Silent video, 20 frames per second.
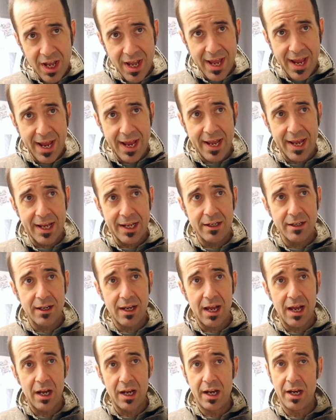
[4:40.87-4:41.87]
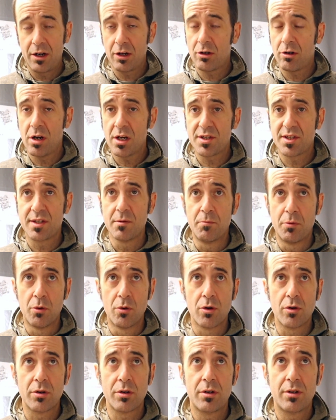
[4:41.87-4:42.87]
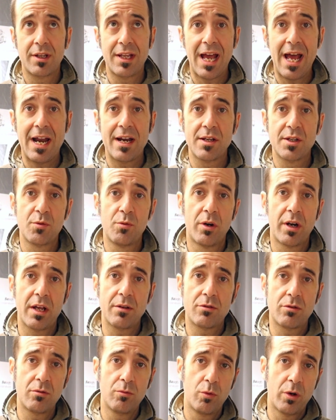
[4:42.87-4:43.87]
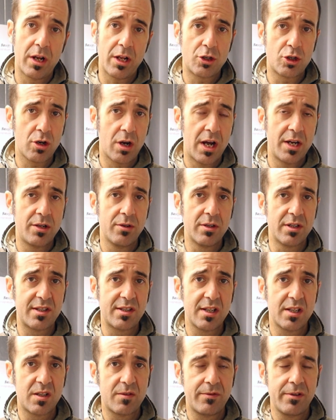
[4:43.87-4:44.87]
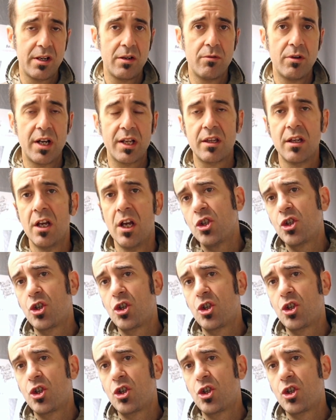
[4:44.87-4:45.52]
and across the board, that is what I tried to assist feed with.